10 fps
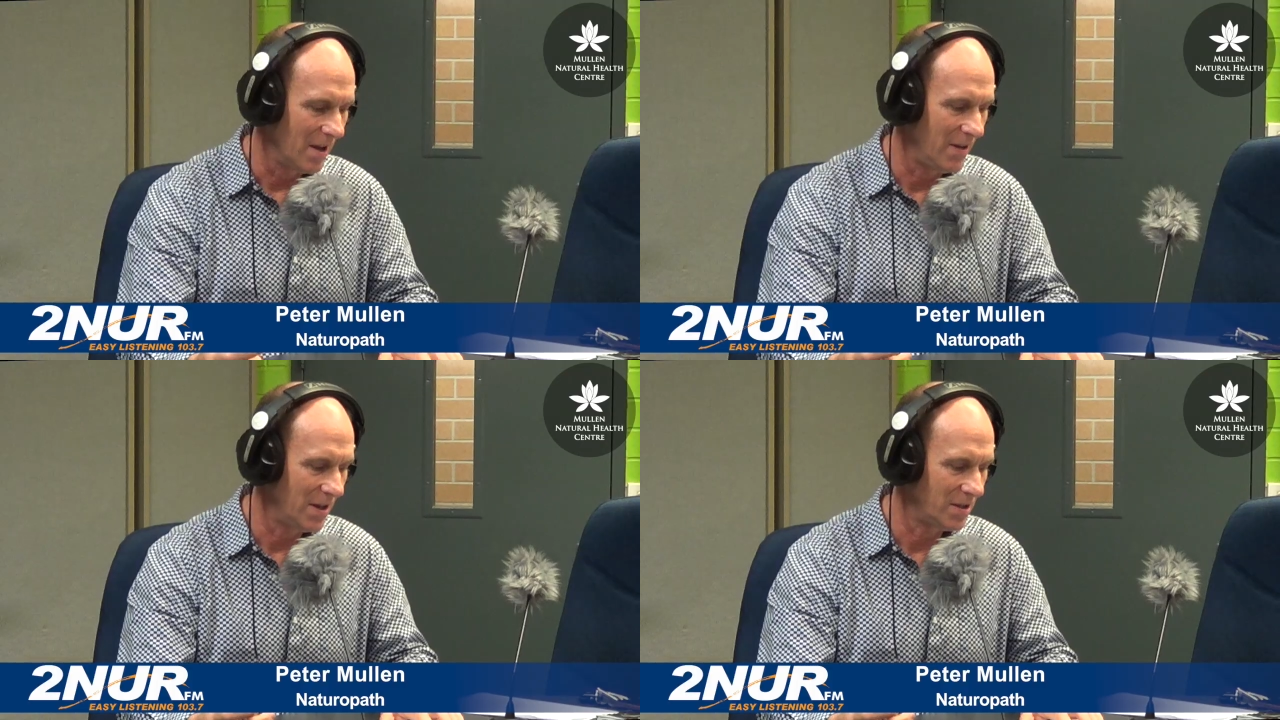
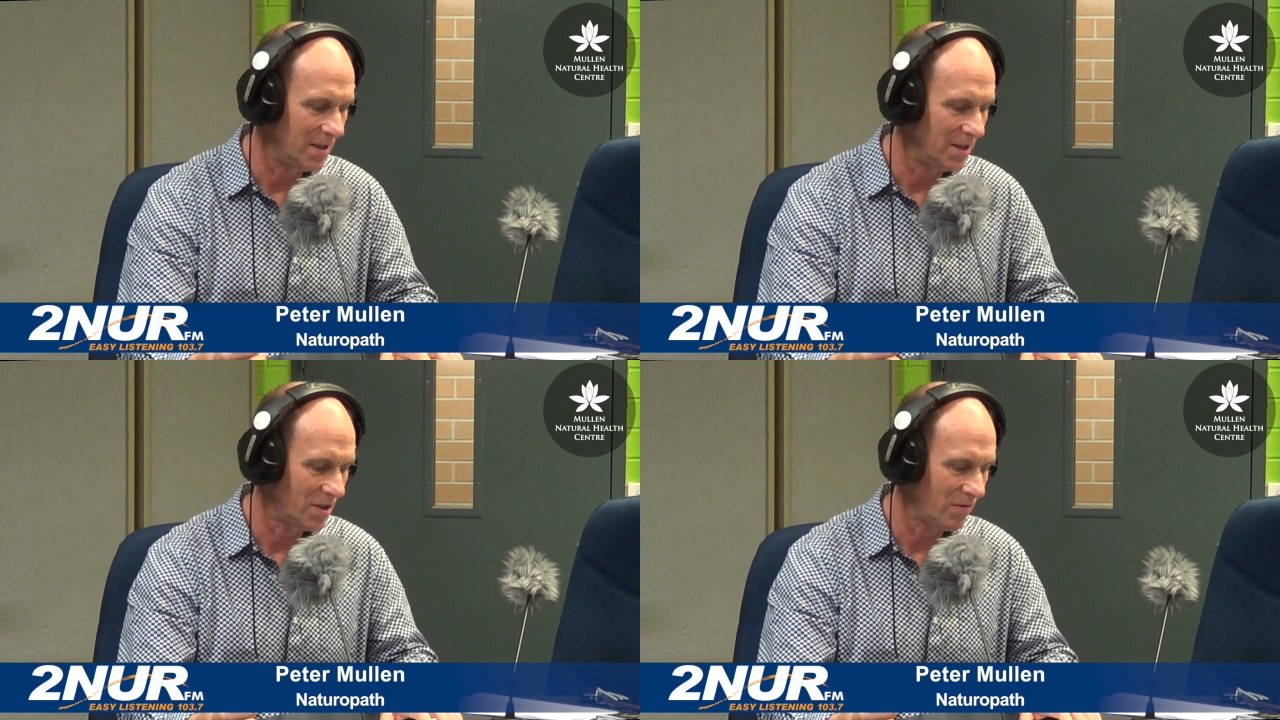
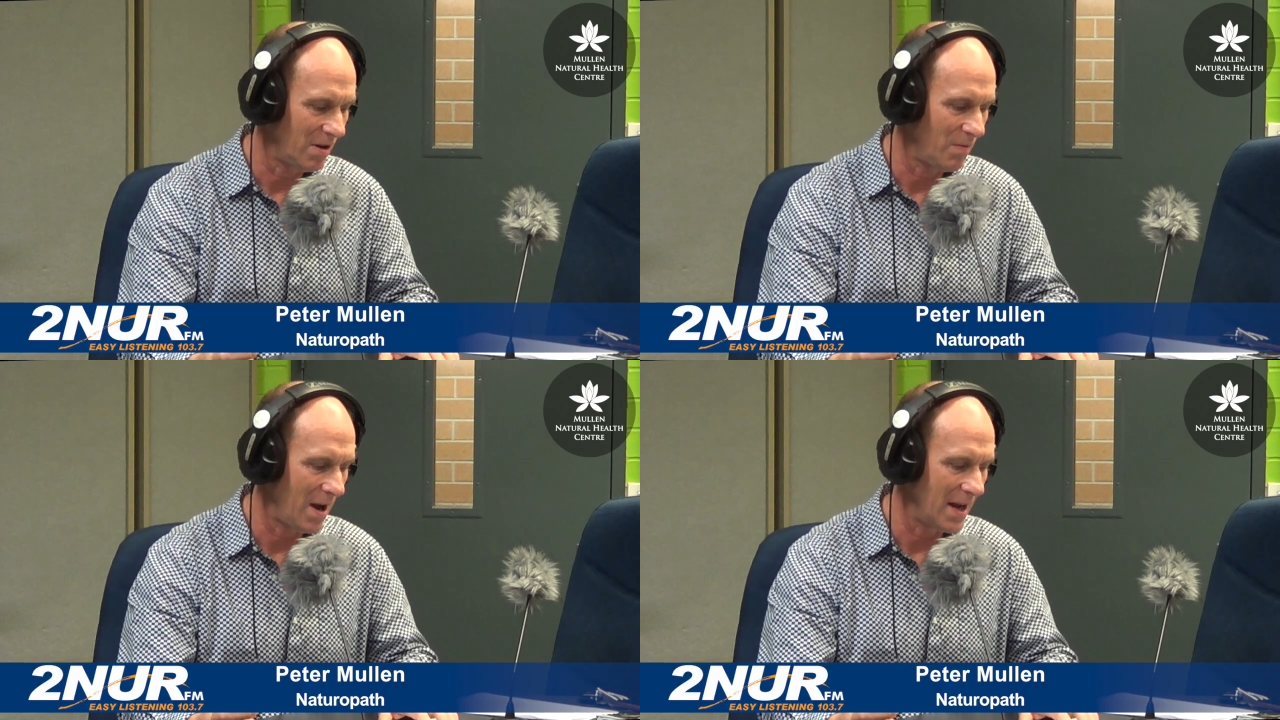there's
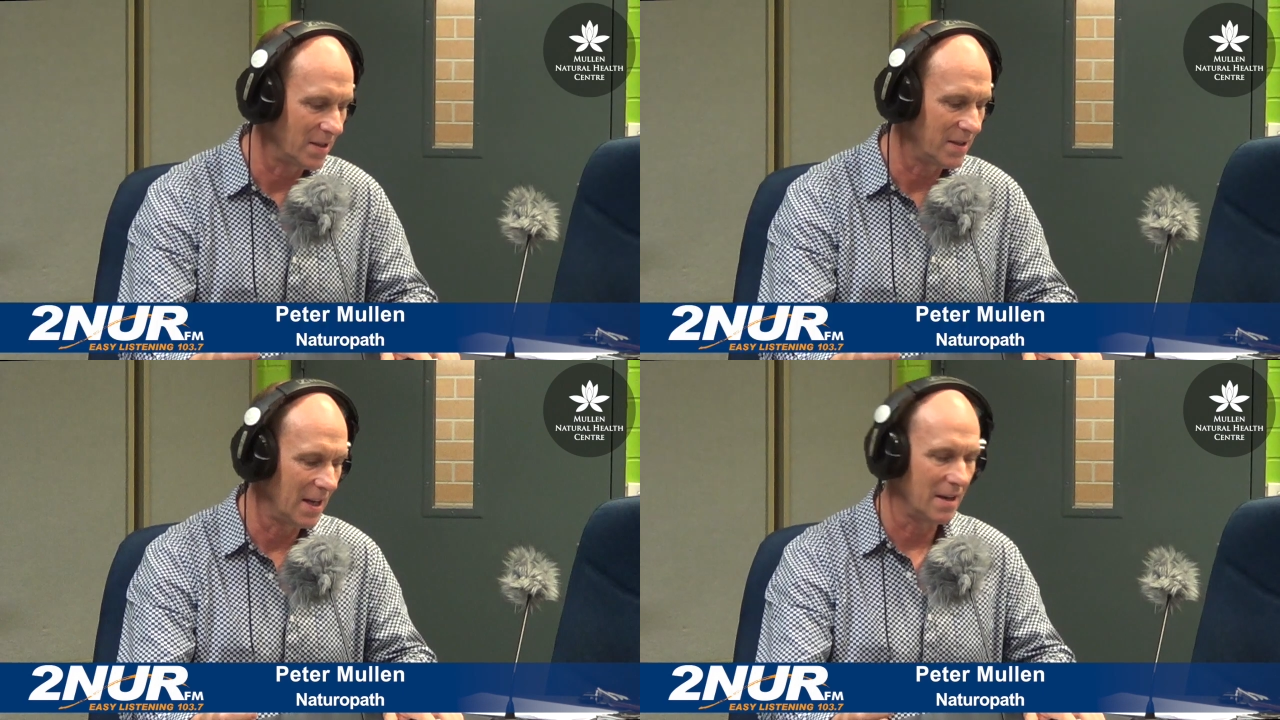3
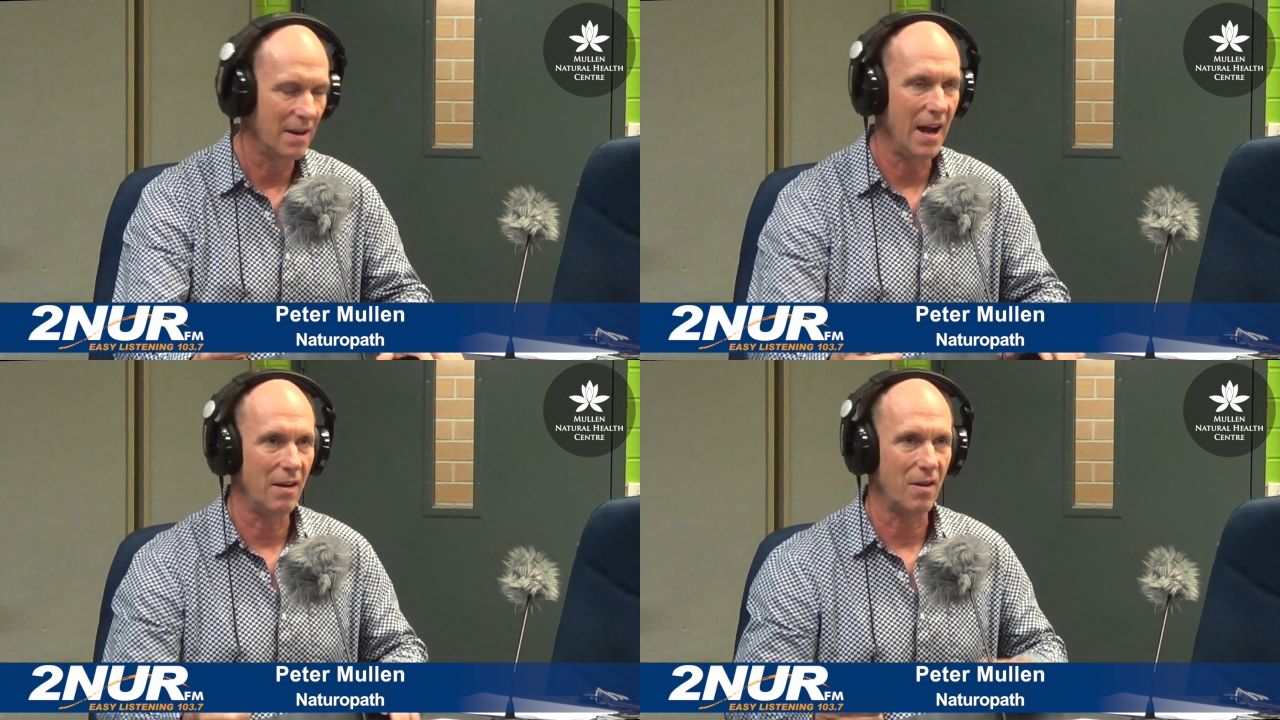ways that
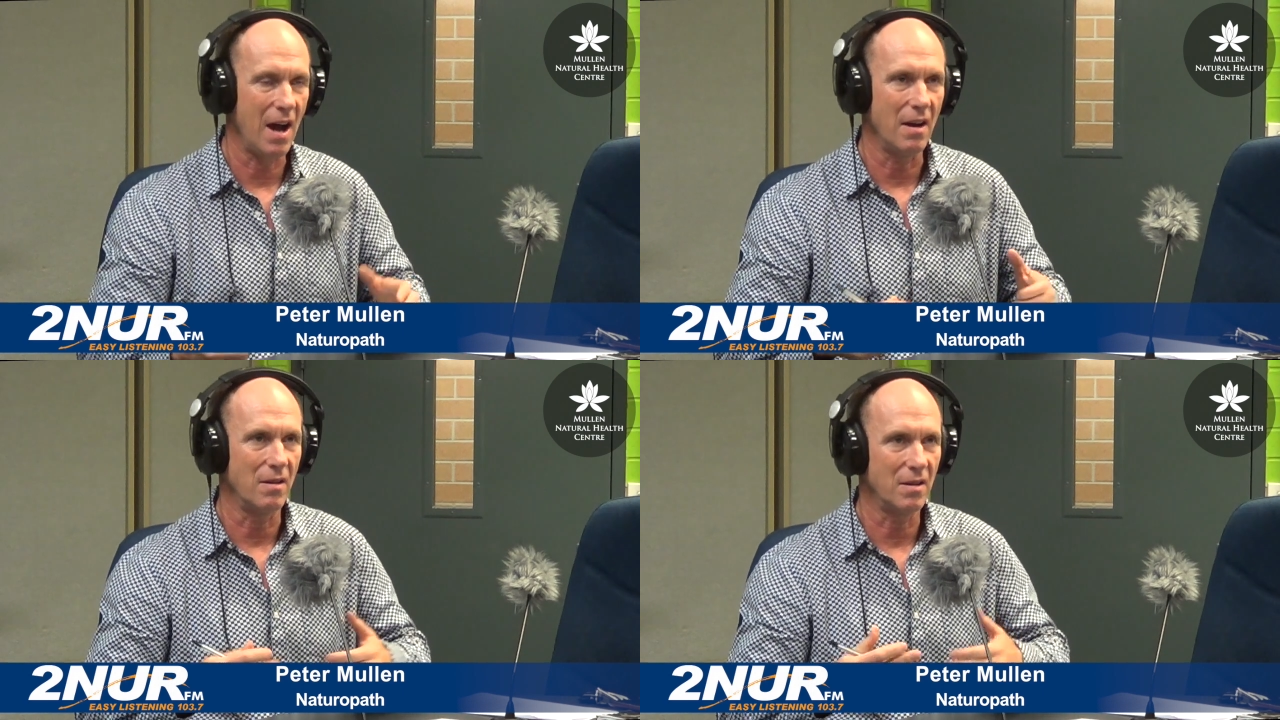our
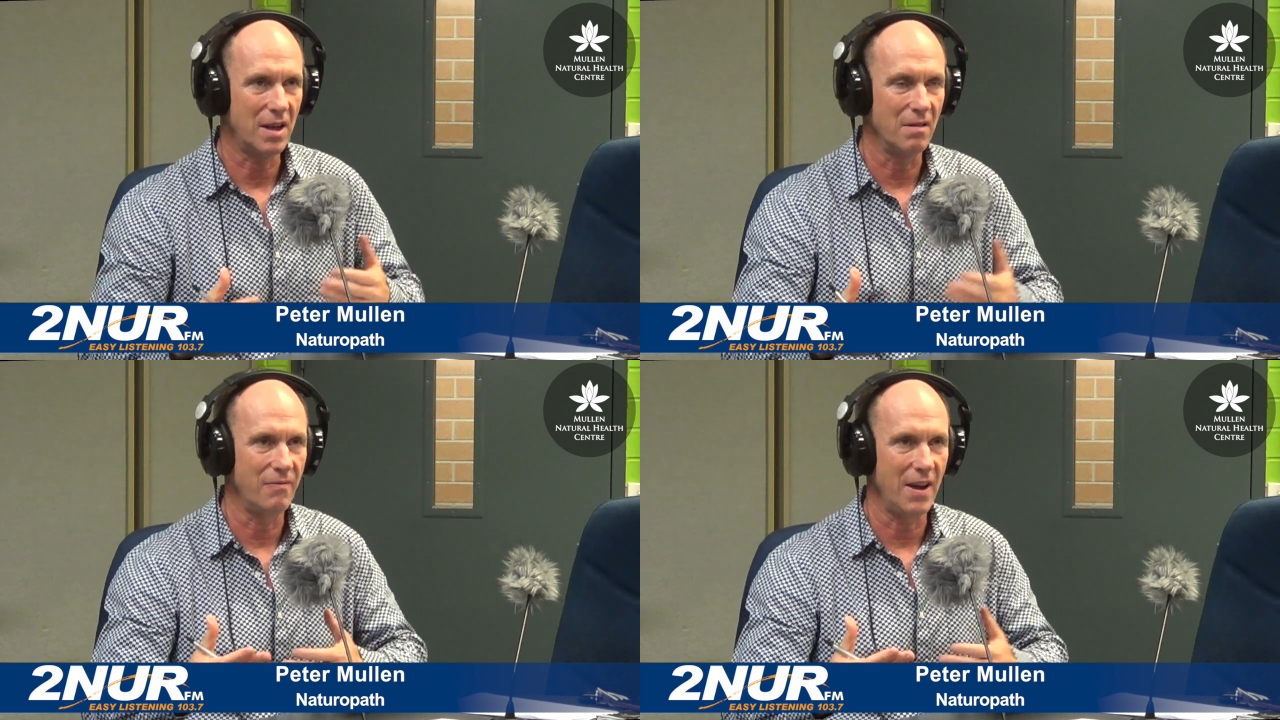gut
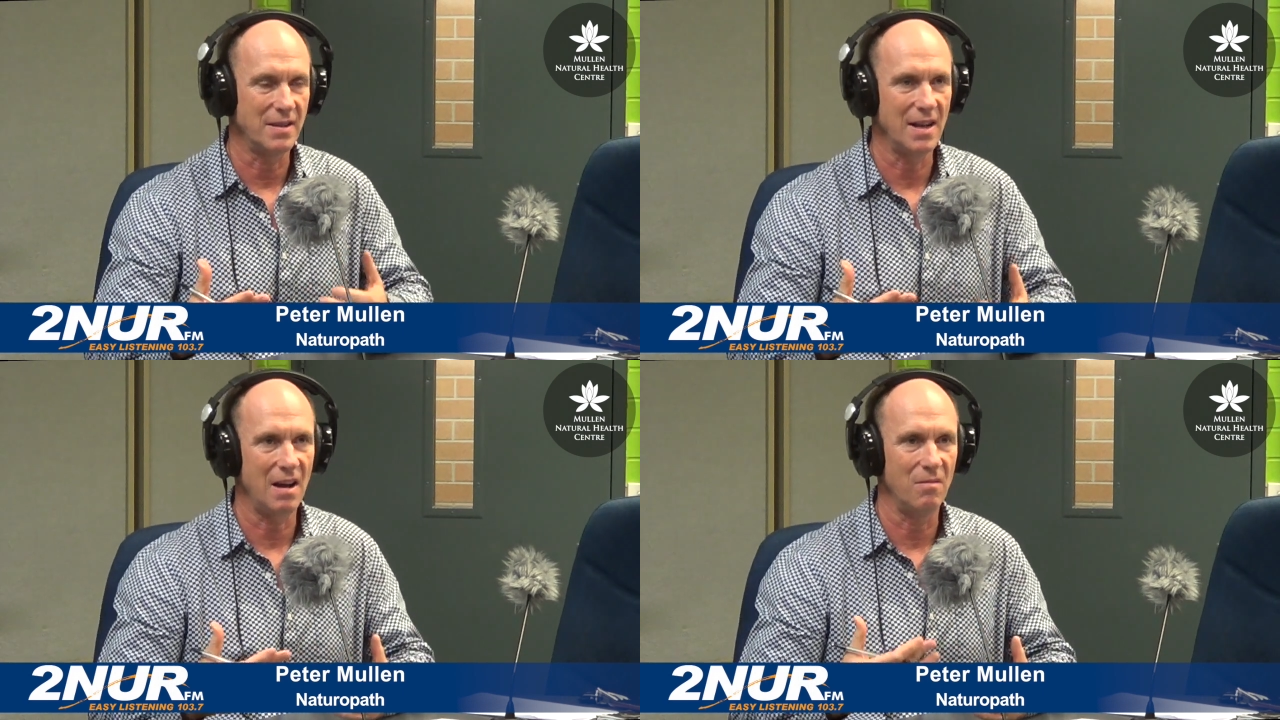can
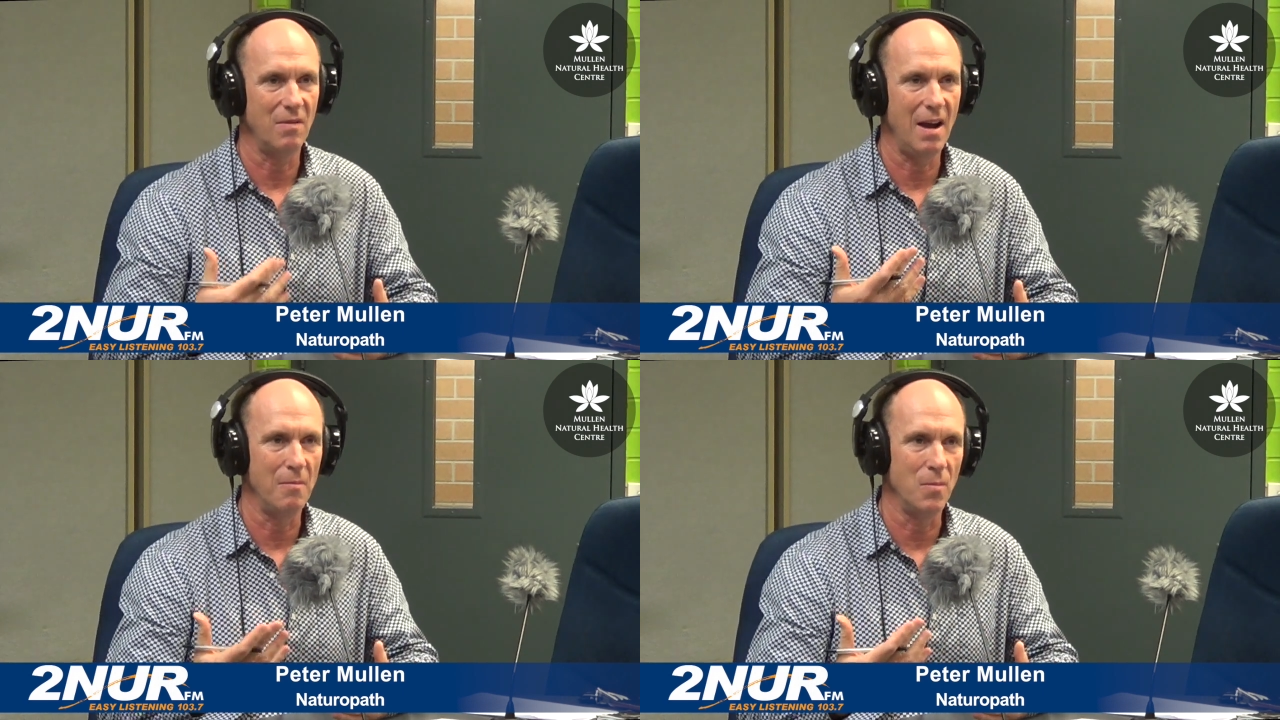affect our
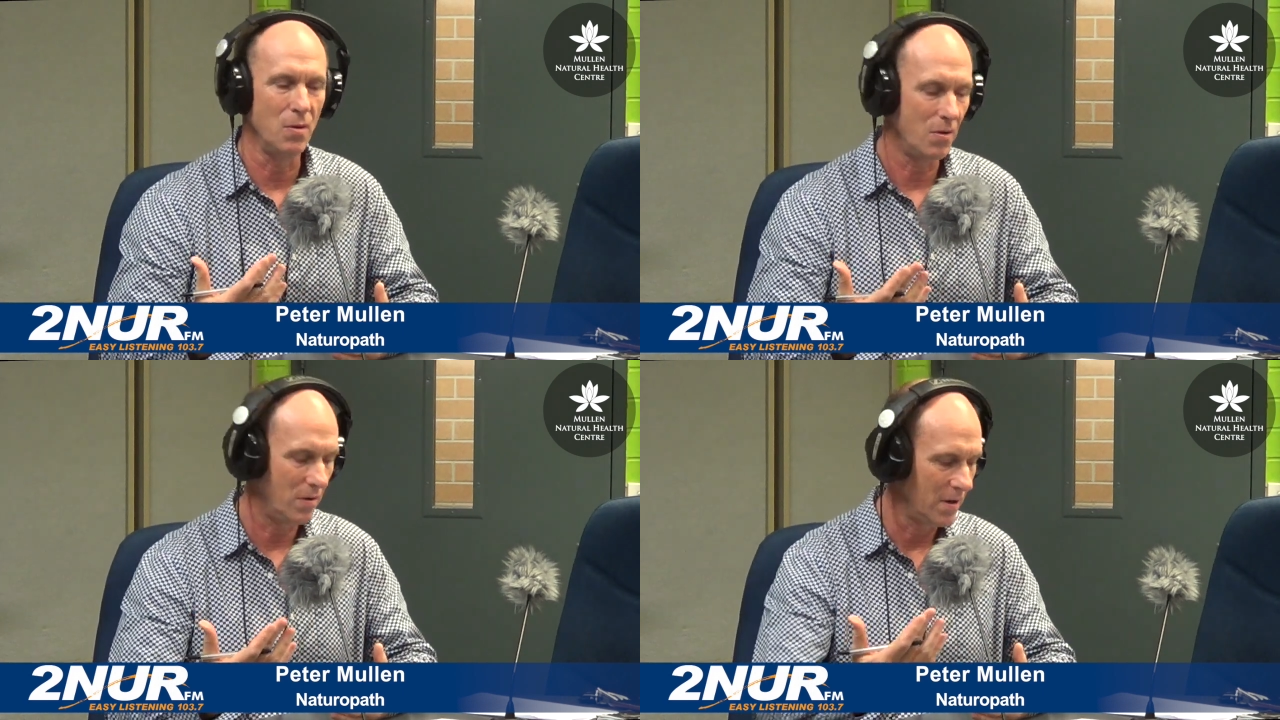
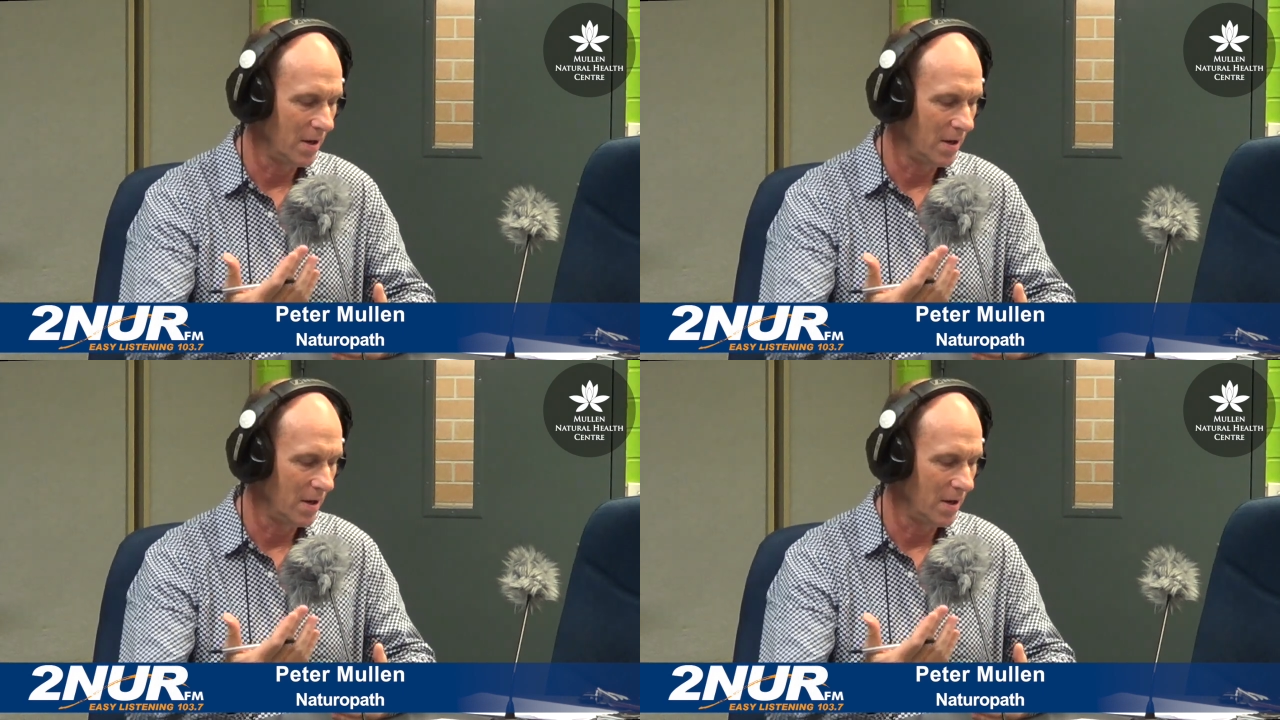mood,